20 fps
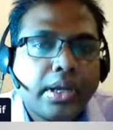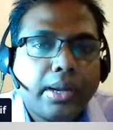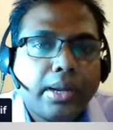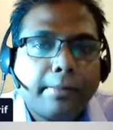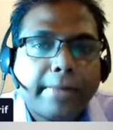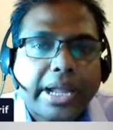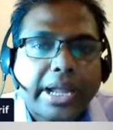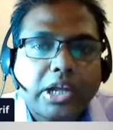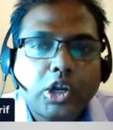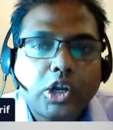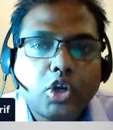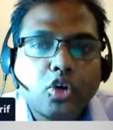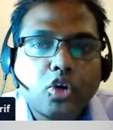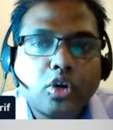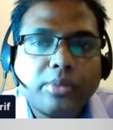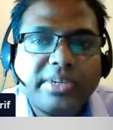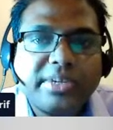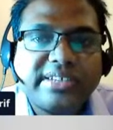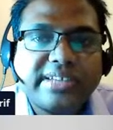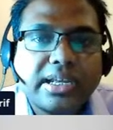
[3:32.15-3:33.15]

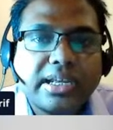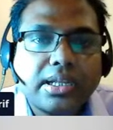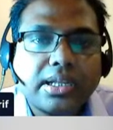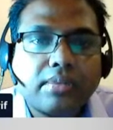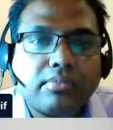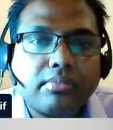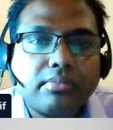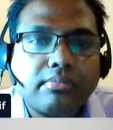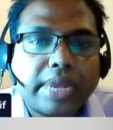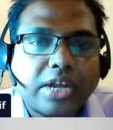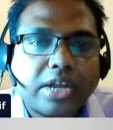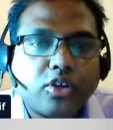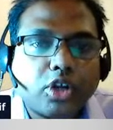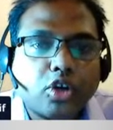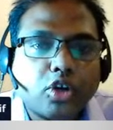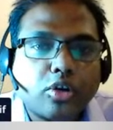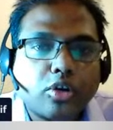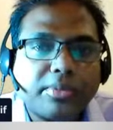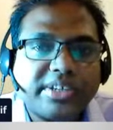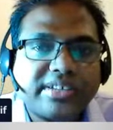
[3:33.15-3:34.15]
Microeconomics and
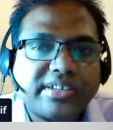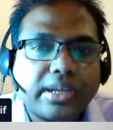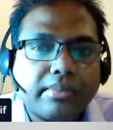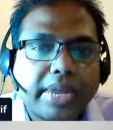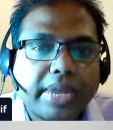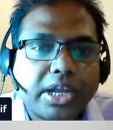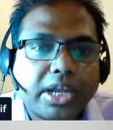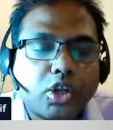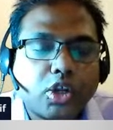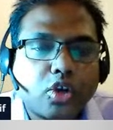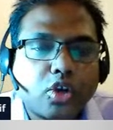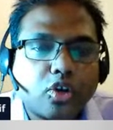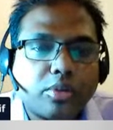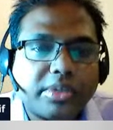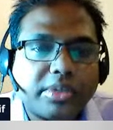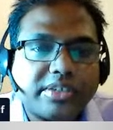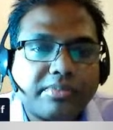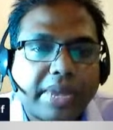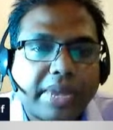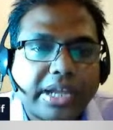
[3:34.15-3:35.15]

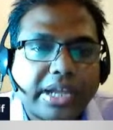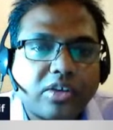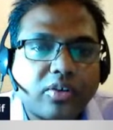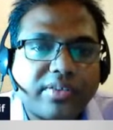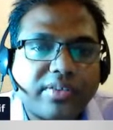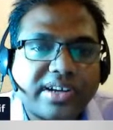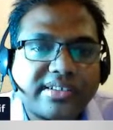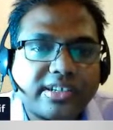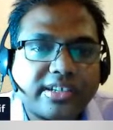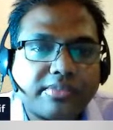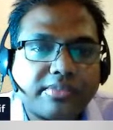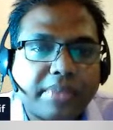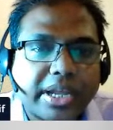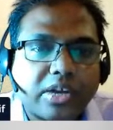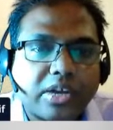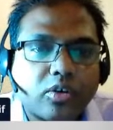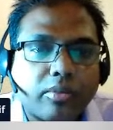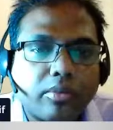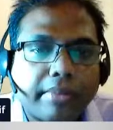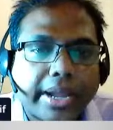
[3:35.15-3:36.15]
macroeconomics. Micro versus
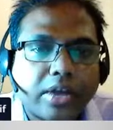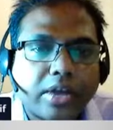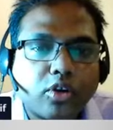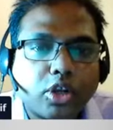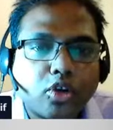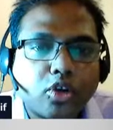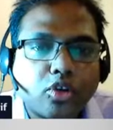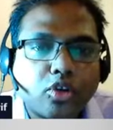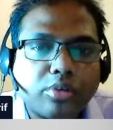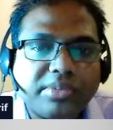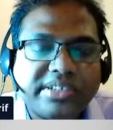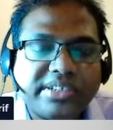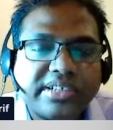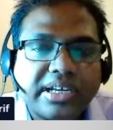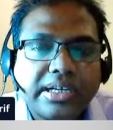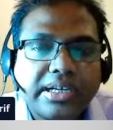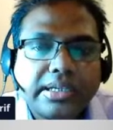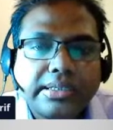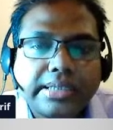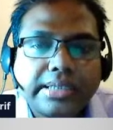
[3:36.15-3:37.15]
macro. Macroeconomics,
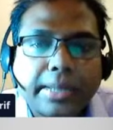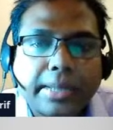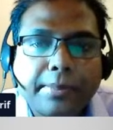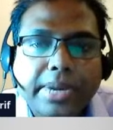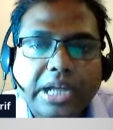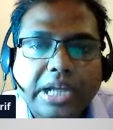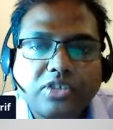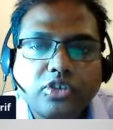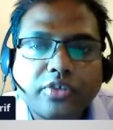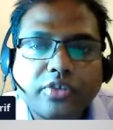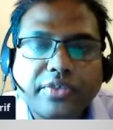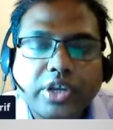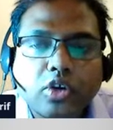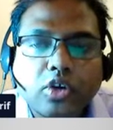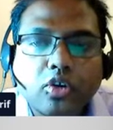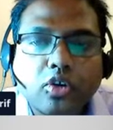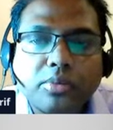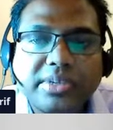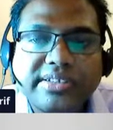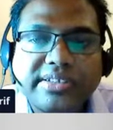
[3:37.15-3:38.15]
the branch of
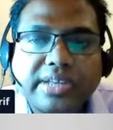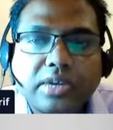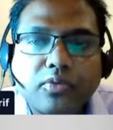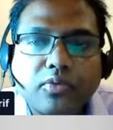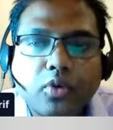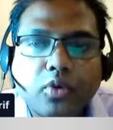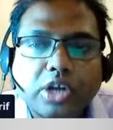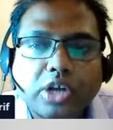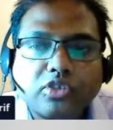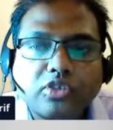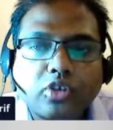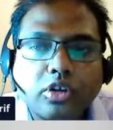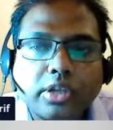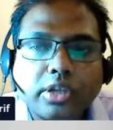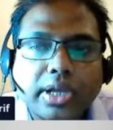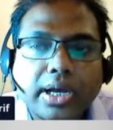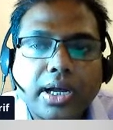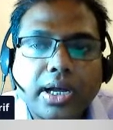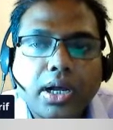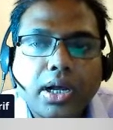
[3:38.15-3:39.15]
economics that focus on
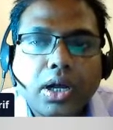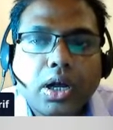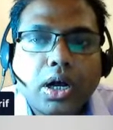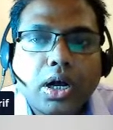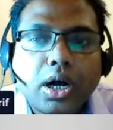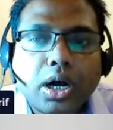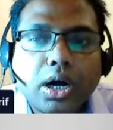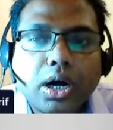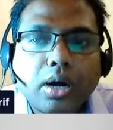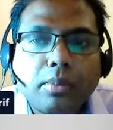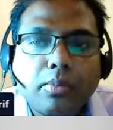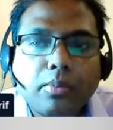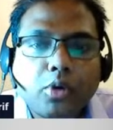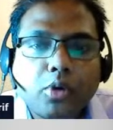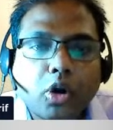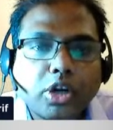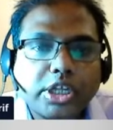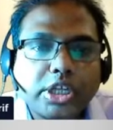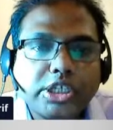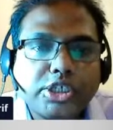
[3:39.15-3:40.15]
the
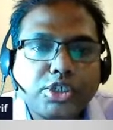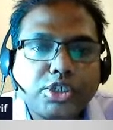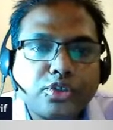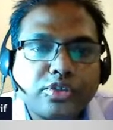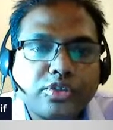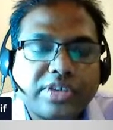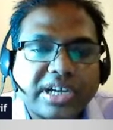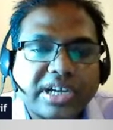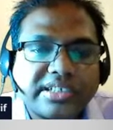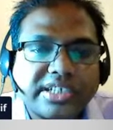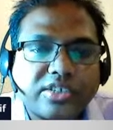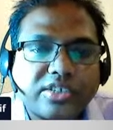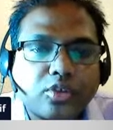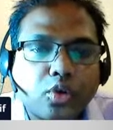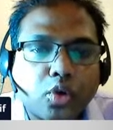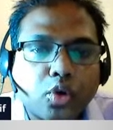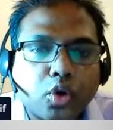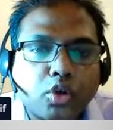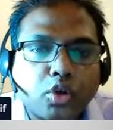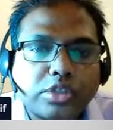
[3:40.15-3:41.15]
broad issues such as
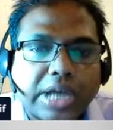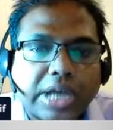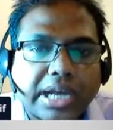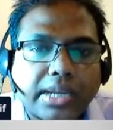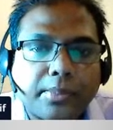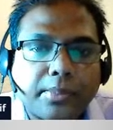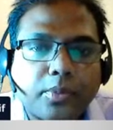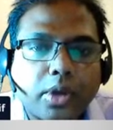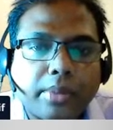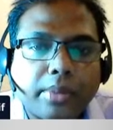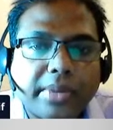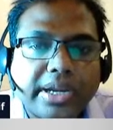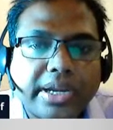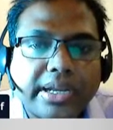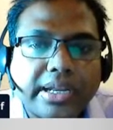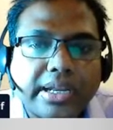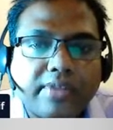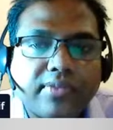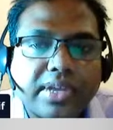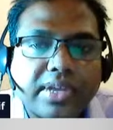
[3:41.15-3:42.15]
growth, unemployment,
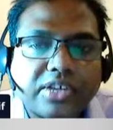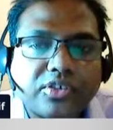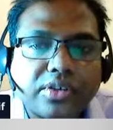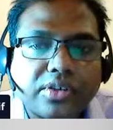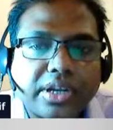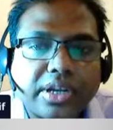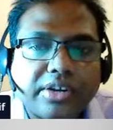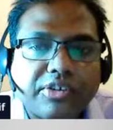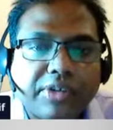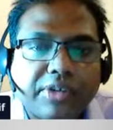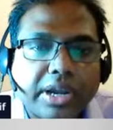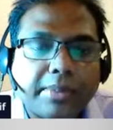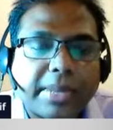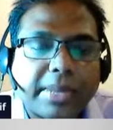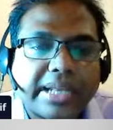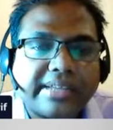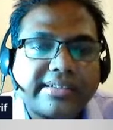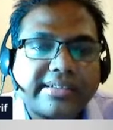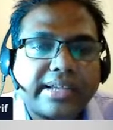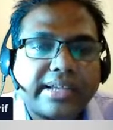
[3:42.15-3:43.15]
inflation, and trade
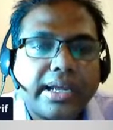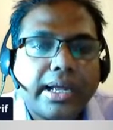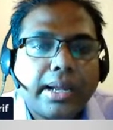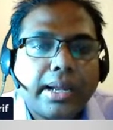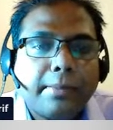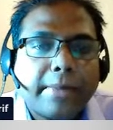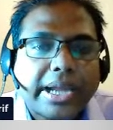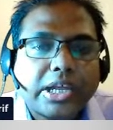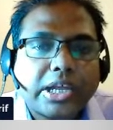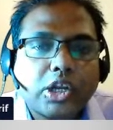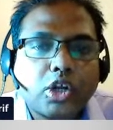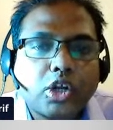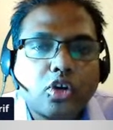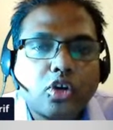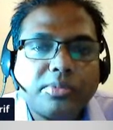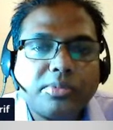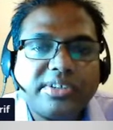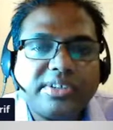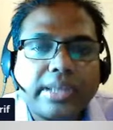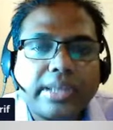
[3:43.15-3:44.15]
balance.
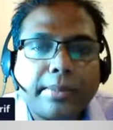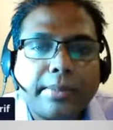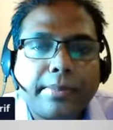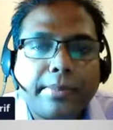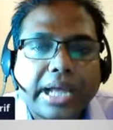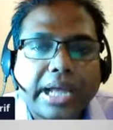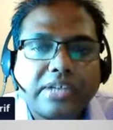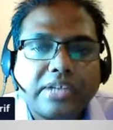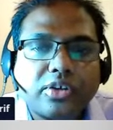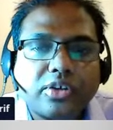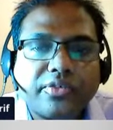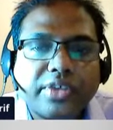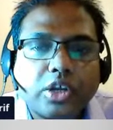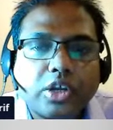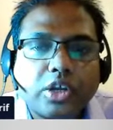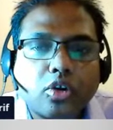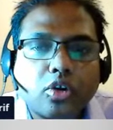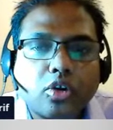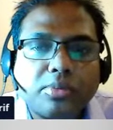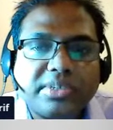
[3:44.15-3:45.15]
Microeconomics, the branch of
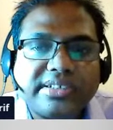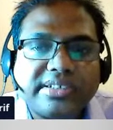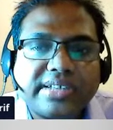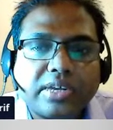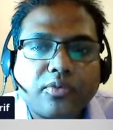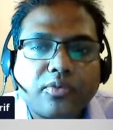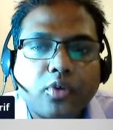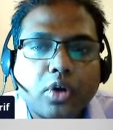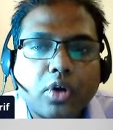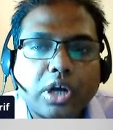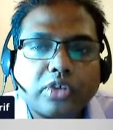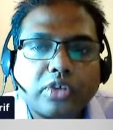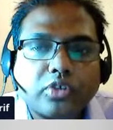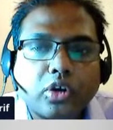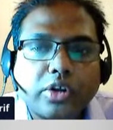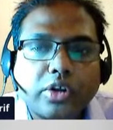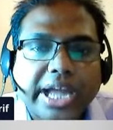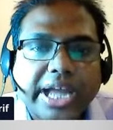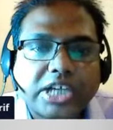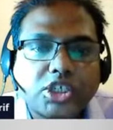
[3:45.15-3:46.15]
economics that focus
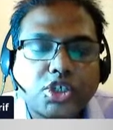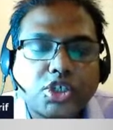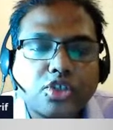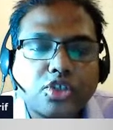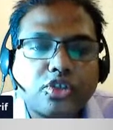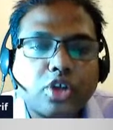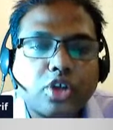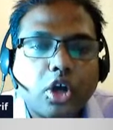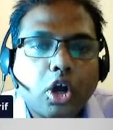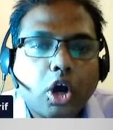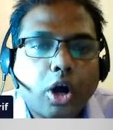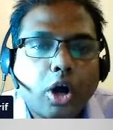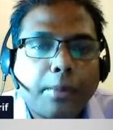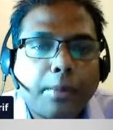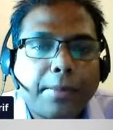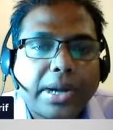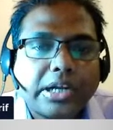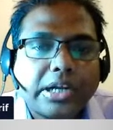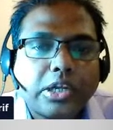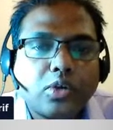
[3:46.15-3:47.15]
on actions
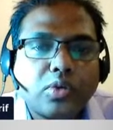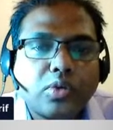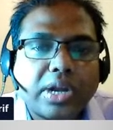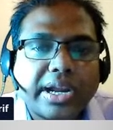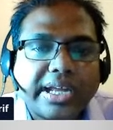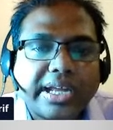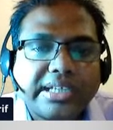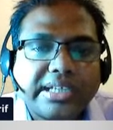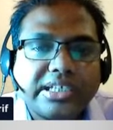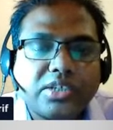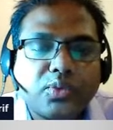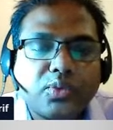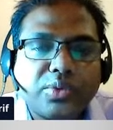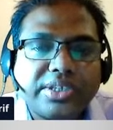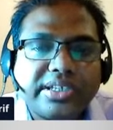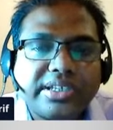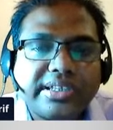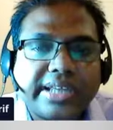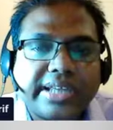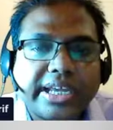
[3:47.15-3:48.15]
of particular agents
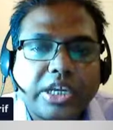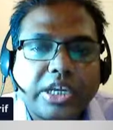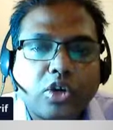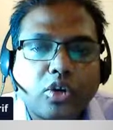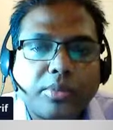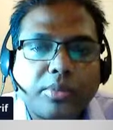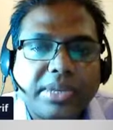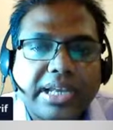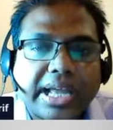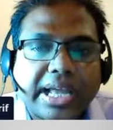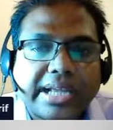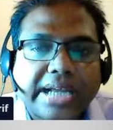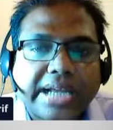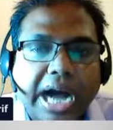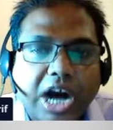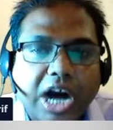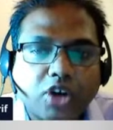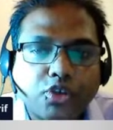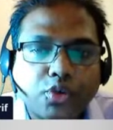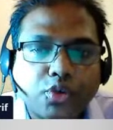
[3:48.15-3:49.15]
within the economy like
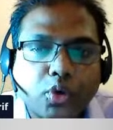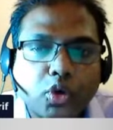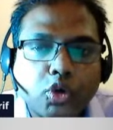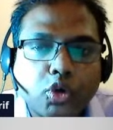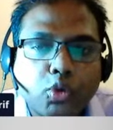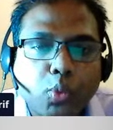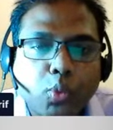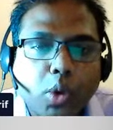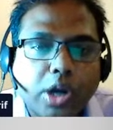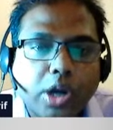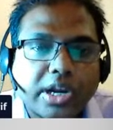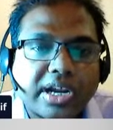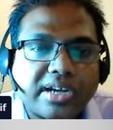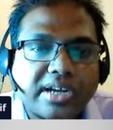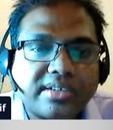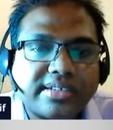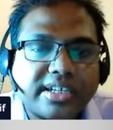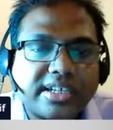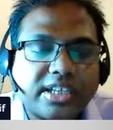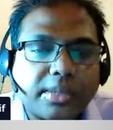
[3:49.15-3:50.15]
household,
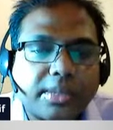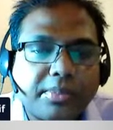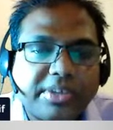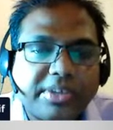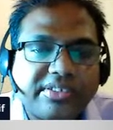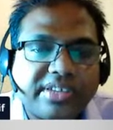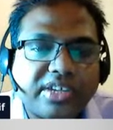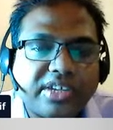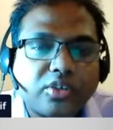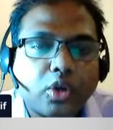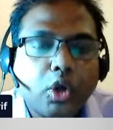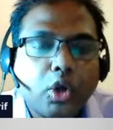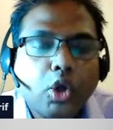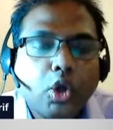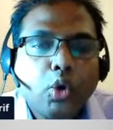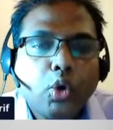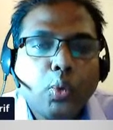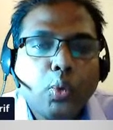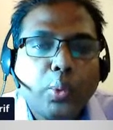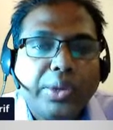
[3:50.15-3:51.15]
workers, and the business.
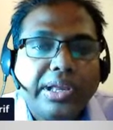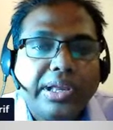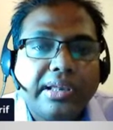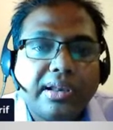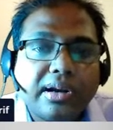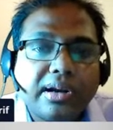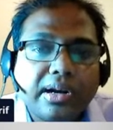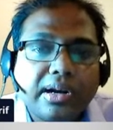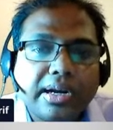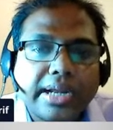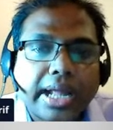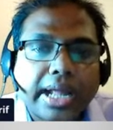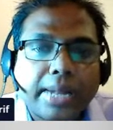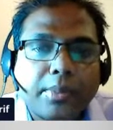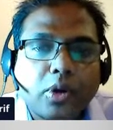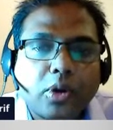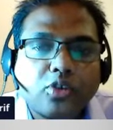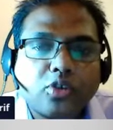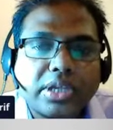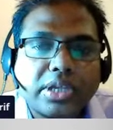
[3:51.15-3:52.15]
We learn
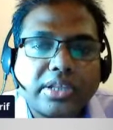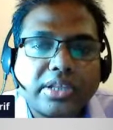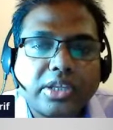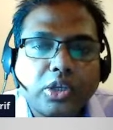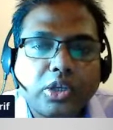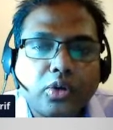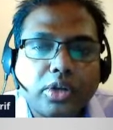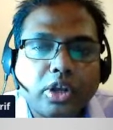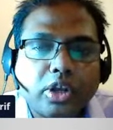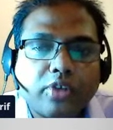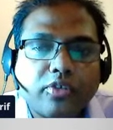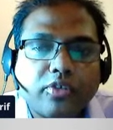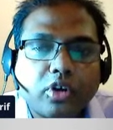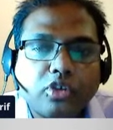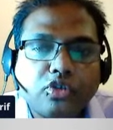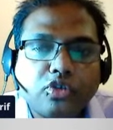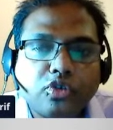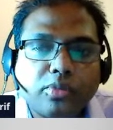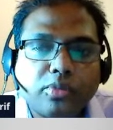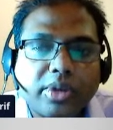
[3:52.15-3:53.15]
about the theory of
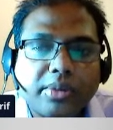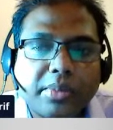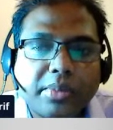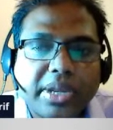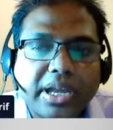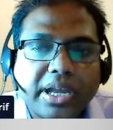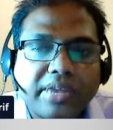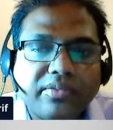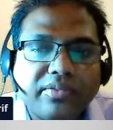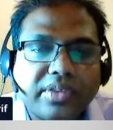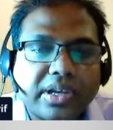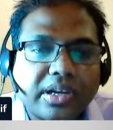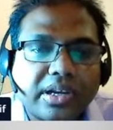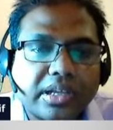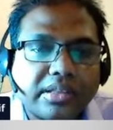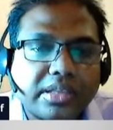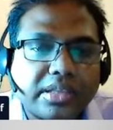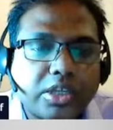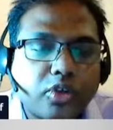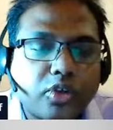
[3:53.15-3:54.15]
consumer behavior
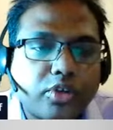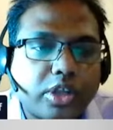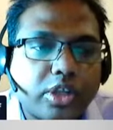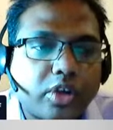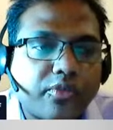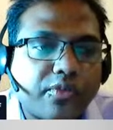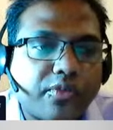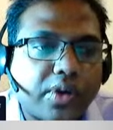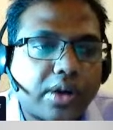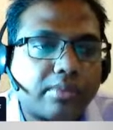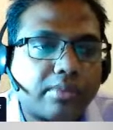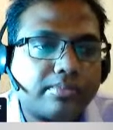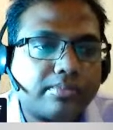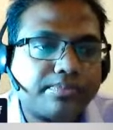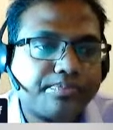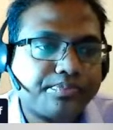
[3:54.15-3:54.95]
and theory of firm.